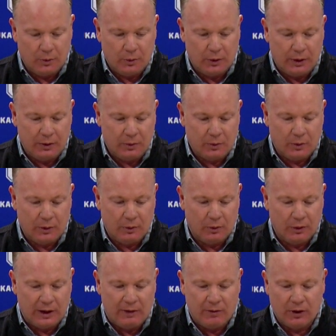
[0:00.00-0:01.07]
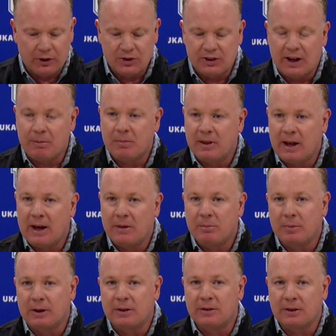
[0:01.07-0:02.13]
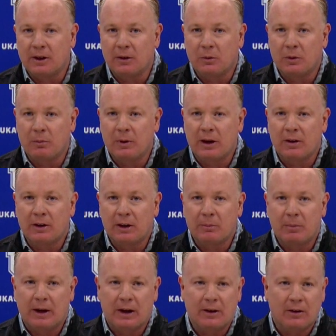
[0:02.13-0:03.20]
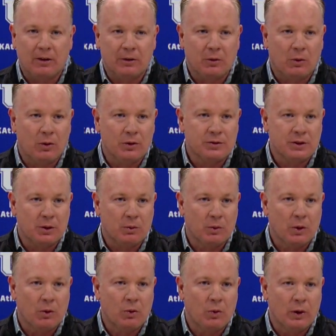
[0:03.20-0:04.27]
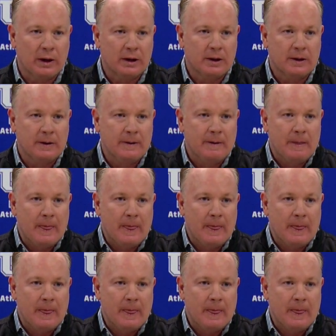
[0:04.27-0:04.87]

we will never accept that, but we better get back on the horse here real quick